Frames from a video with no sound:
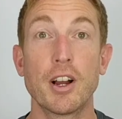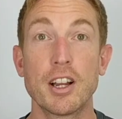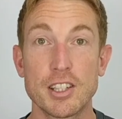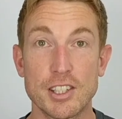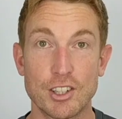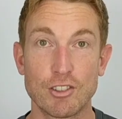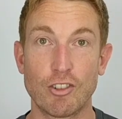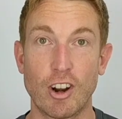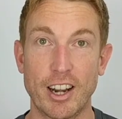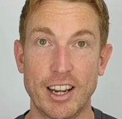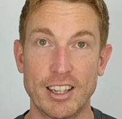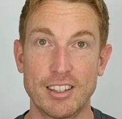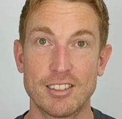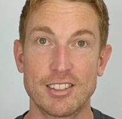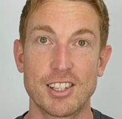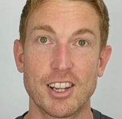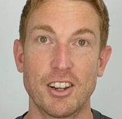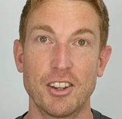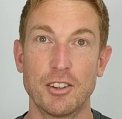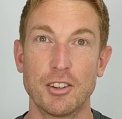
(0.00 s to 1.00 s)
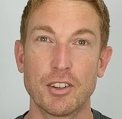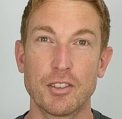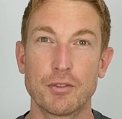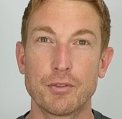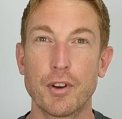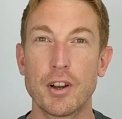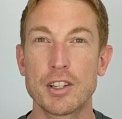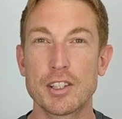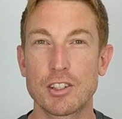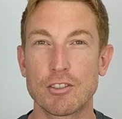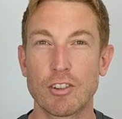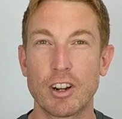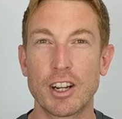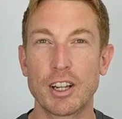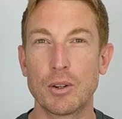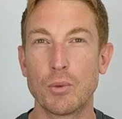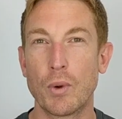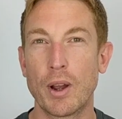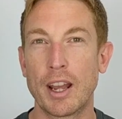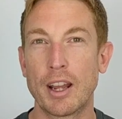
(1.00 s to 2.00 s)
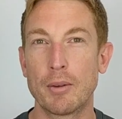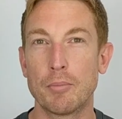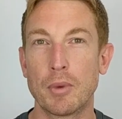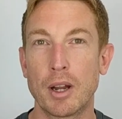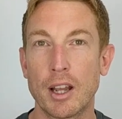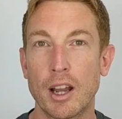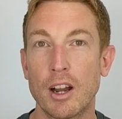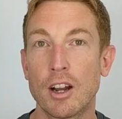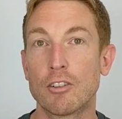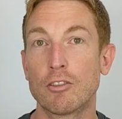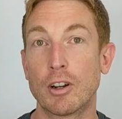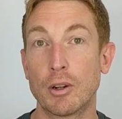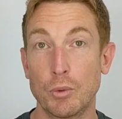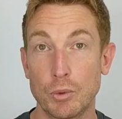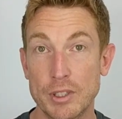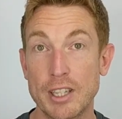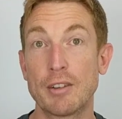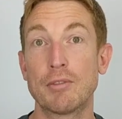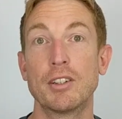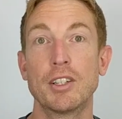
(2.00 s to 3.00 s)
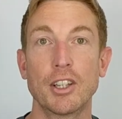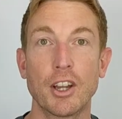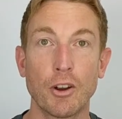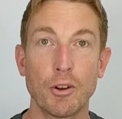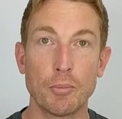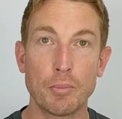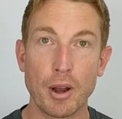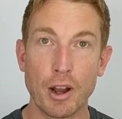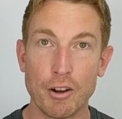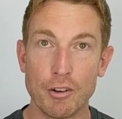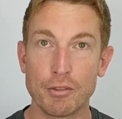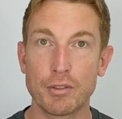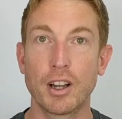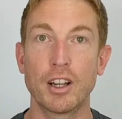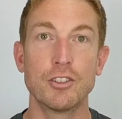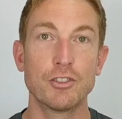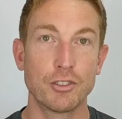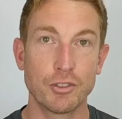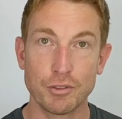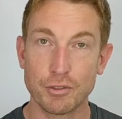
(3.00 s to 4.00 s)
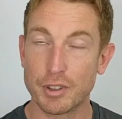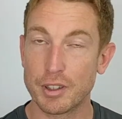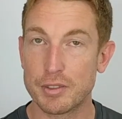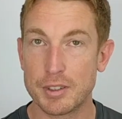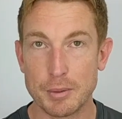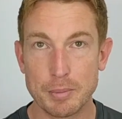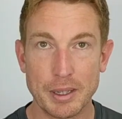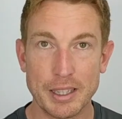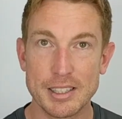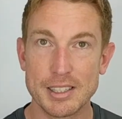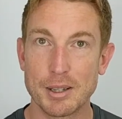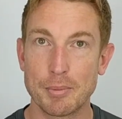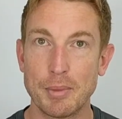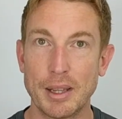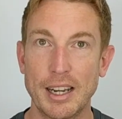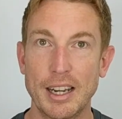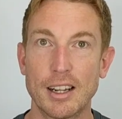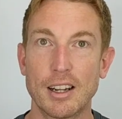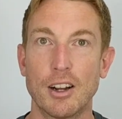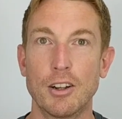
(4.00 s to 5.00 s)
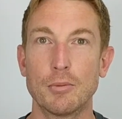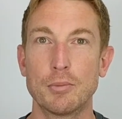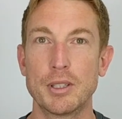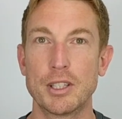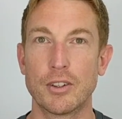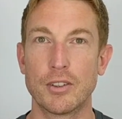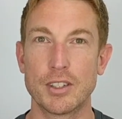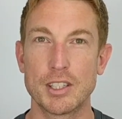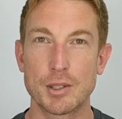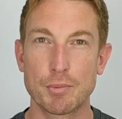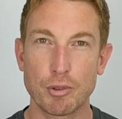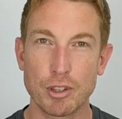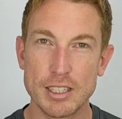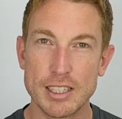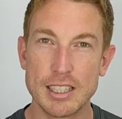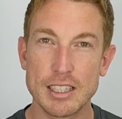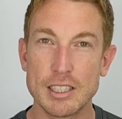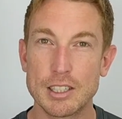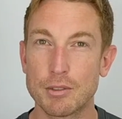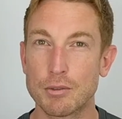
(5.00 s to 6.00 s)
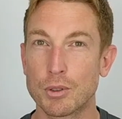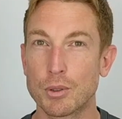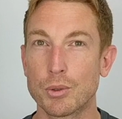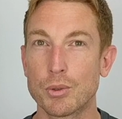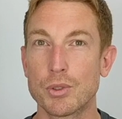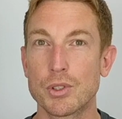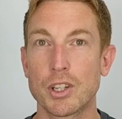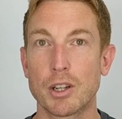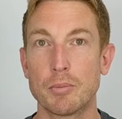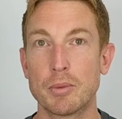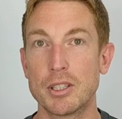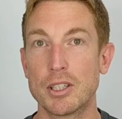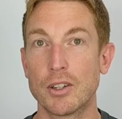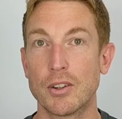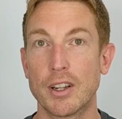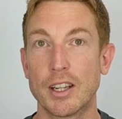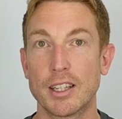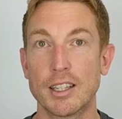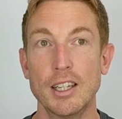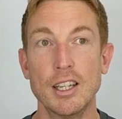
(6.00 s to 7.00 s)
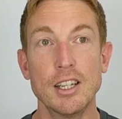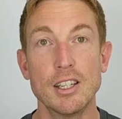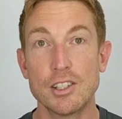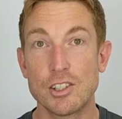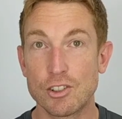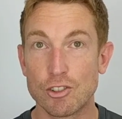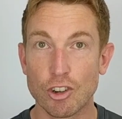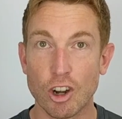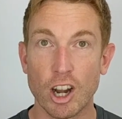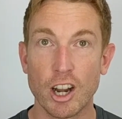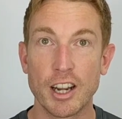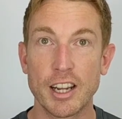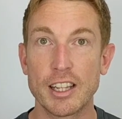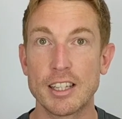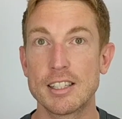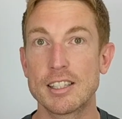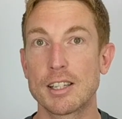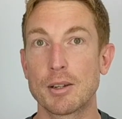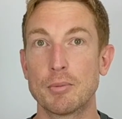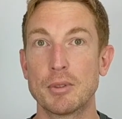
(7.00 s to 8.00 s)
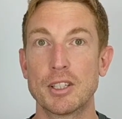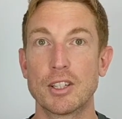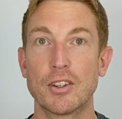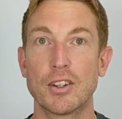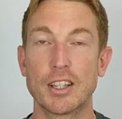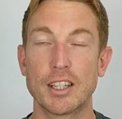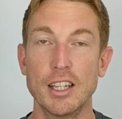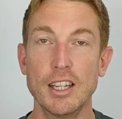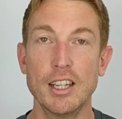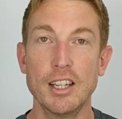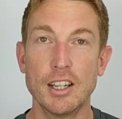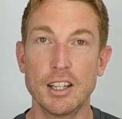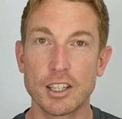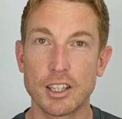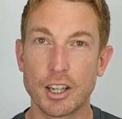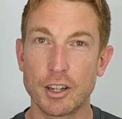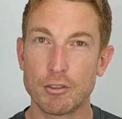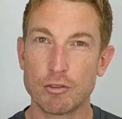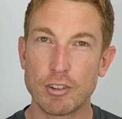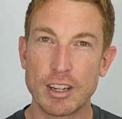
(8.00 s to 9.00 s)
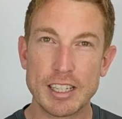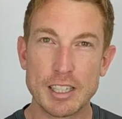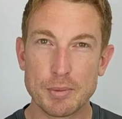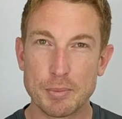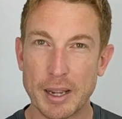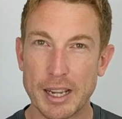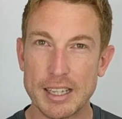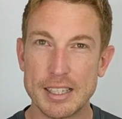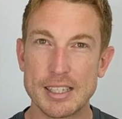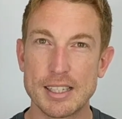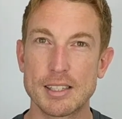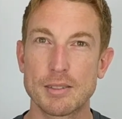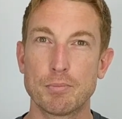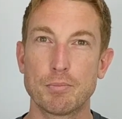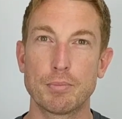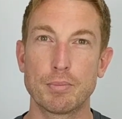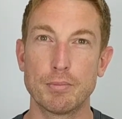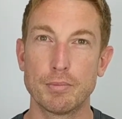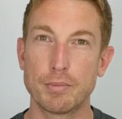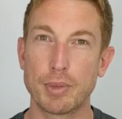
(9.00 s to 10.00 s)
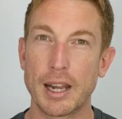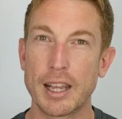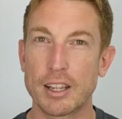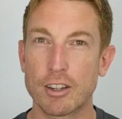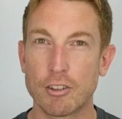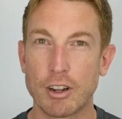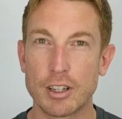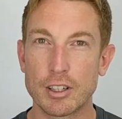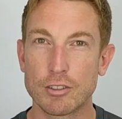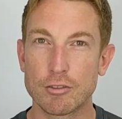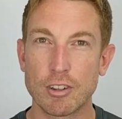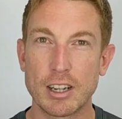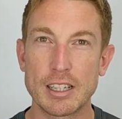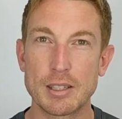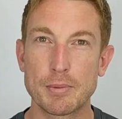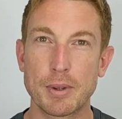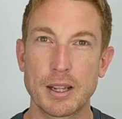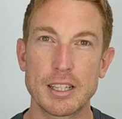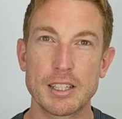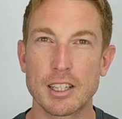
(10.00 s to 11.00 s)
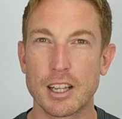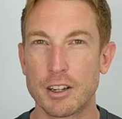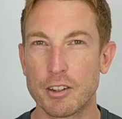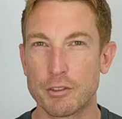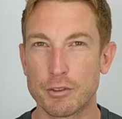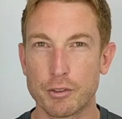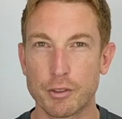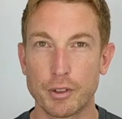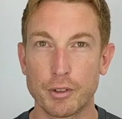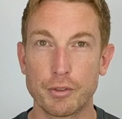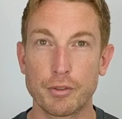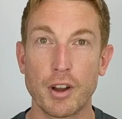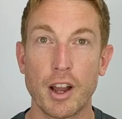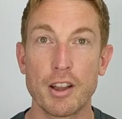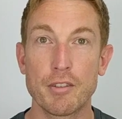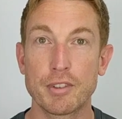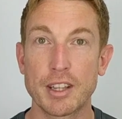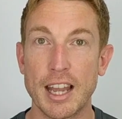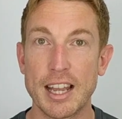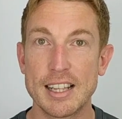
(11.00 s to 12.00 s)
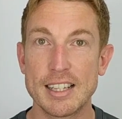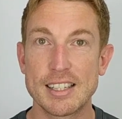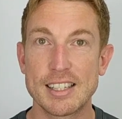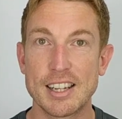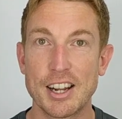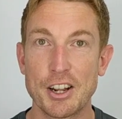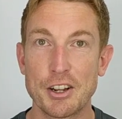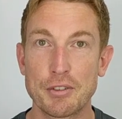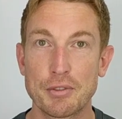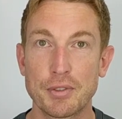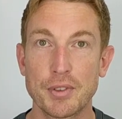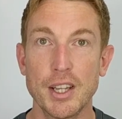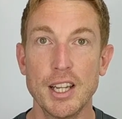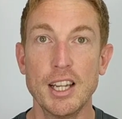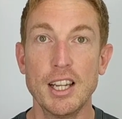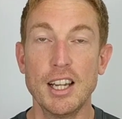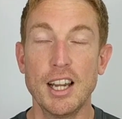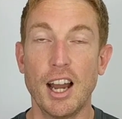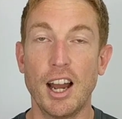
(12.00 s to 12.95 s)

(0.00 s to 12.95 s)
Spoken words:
Faster running. So faster running where my heart rate will definitely go above 150 beats a minute. I'll be doing sprint intervals, I'll be doing strides, I'll be doing kind of race pace, playing around at race pace kind of for 5K stuff.